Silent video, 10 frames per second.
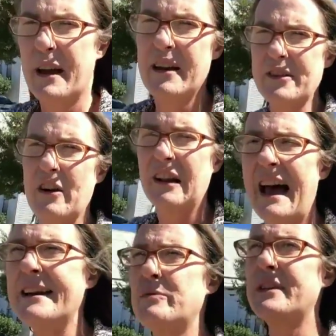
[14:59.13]
because our
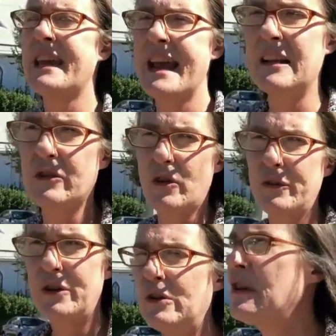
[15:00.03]
class was
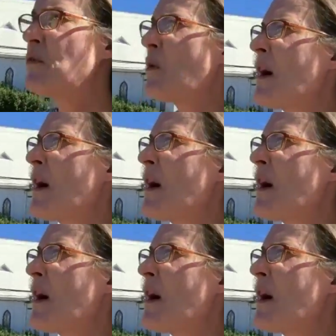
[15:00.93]
canceled due to the